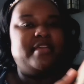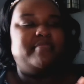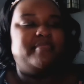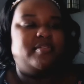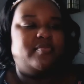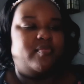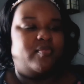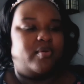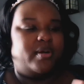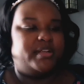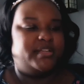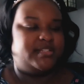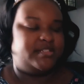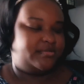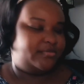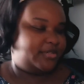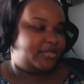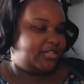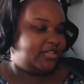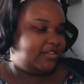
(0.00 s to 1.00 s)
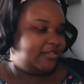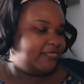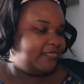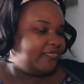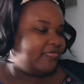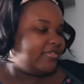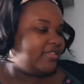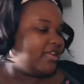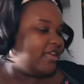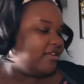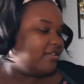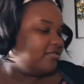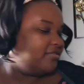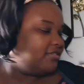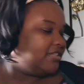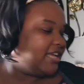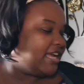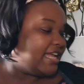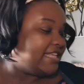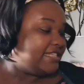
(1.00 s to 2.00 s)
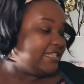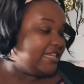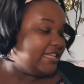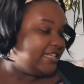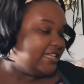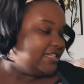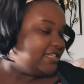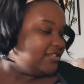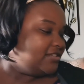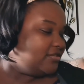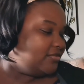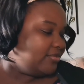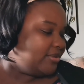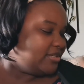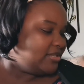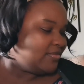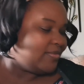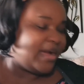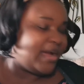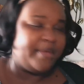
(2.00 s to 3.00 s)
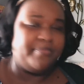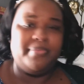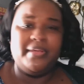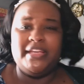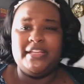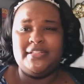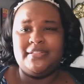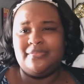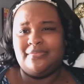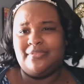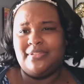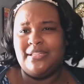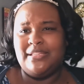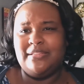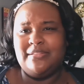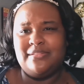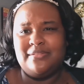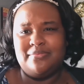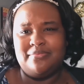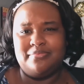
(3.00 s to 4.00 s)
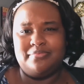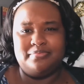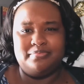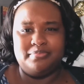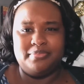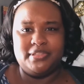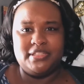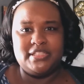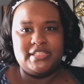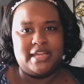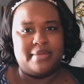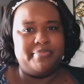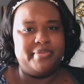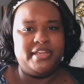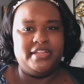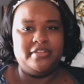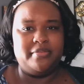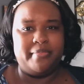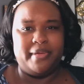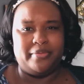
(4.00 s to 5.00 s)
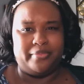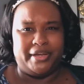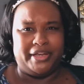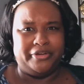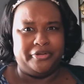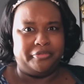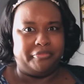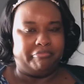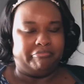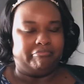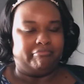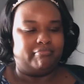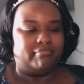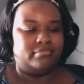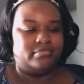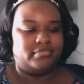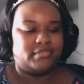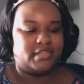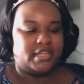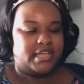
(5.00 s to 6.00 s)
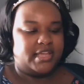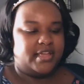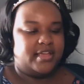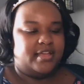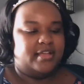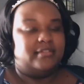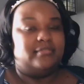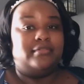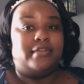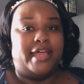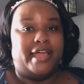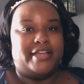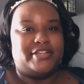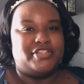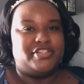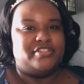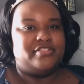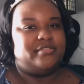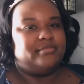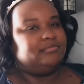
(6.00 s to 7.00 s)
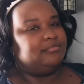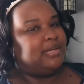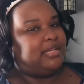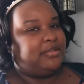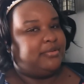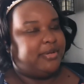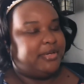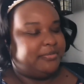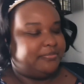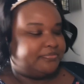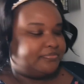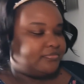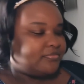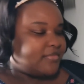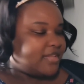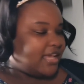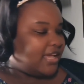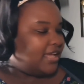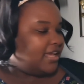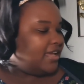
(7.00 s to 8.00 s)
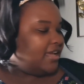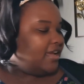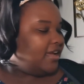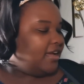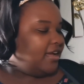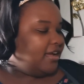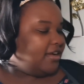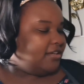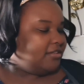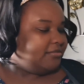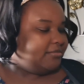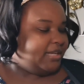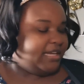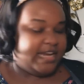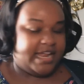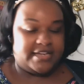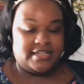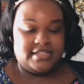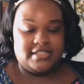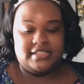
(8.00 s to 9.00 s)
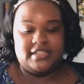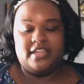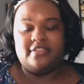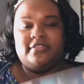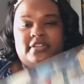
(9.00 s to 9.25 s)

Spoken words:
make me want to read it. Now, like I said, this is the reason why I picked these books. I picked them at random last year, by the way. And I just